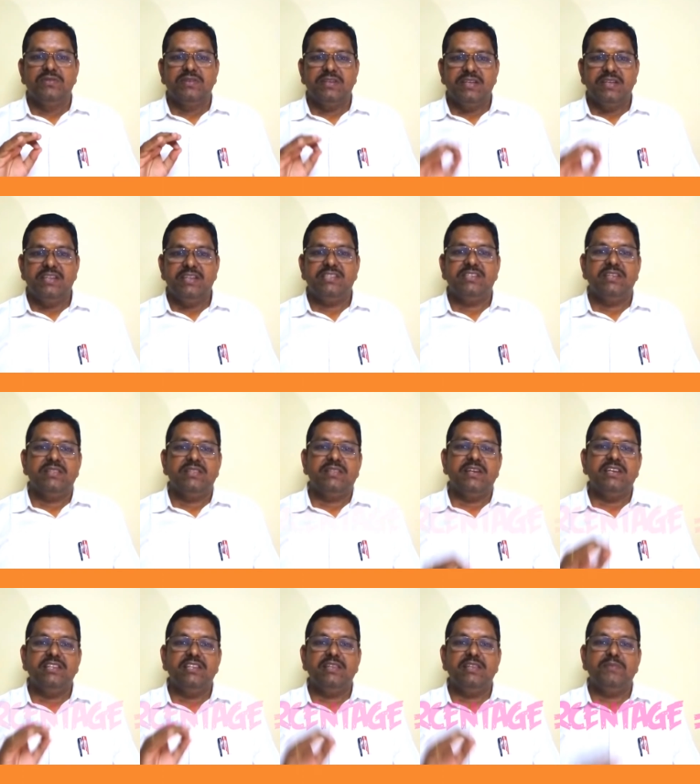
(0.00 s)
get
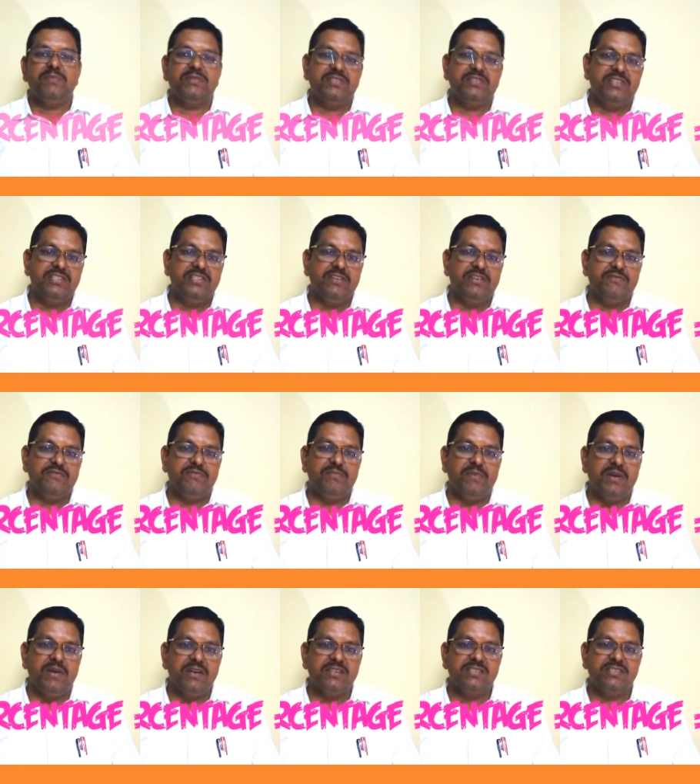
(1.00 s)
33% of
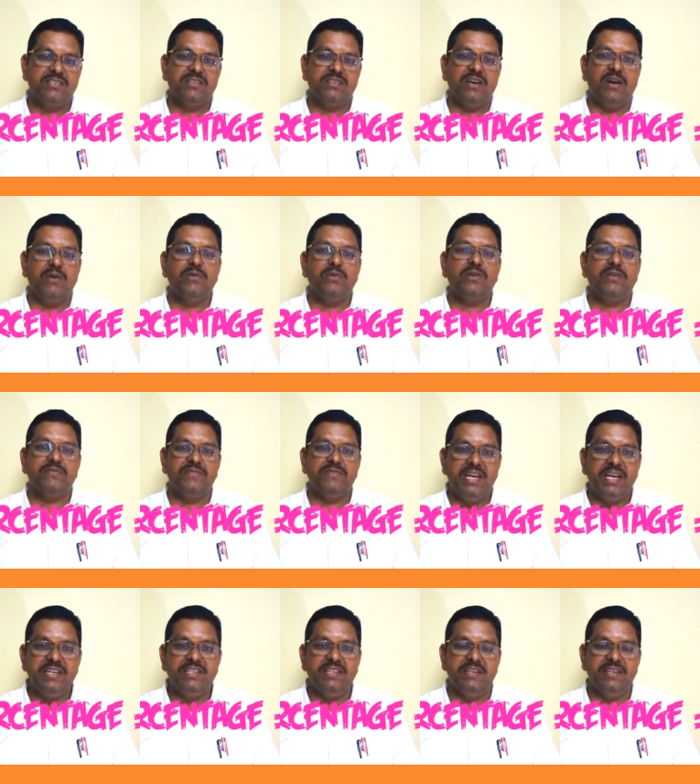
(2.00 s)
marks out of
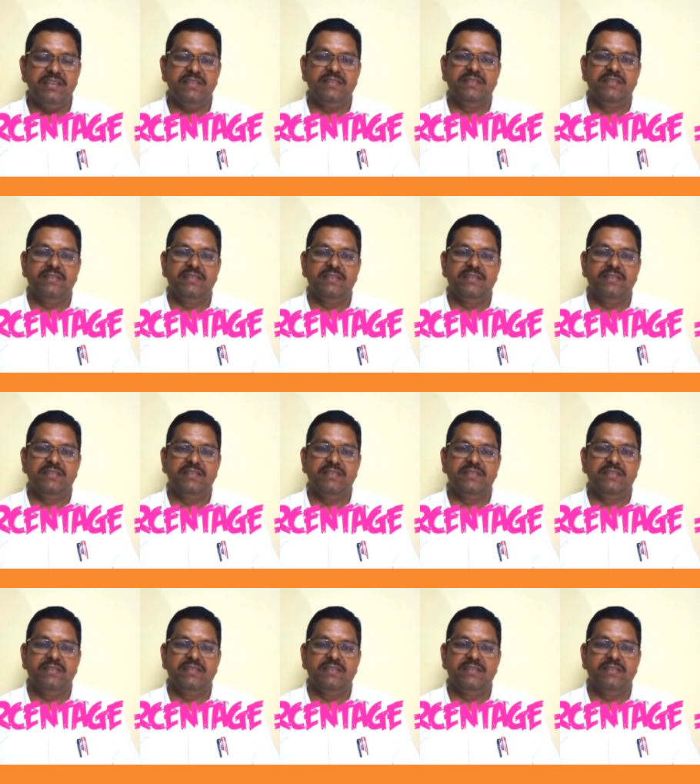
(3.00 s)
80